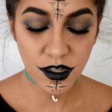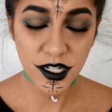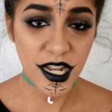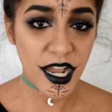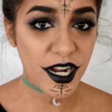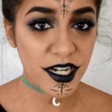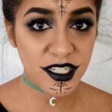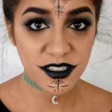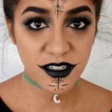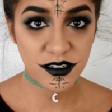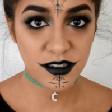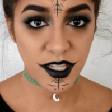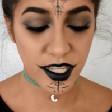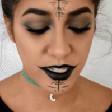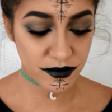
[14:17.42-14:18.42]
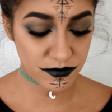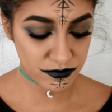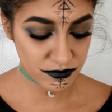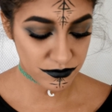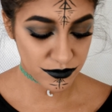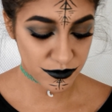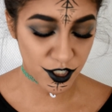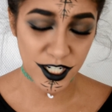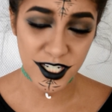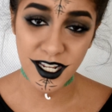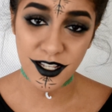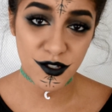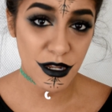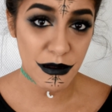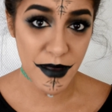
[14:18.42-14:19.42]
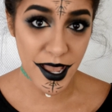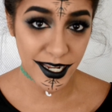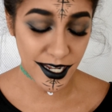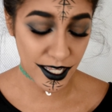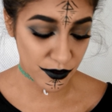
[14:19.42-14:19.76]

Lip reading: not like dried down to a matte.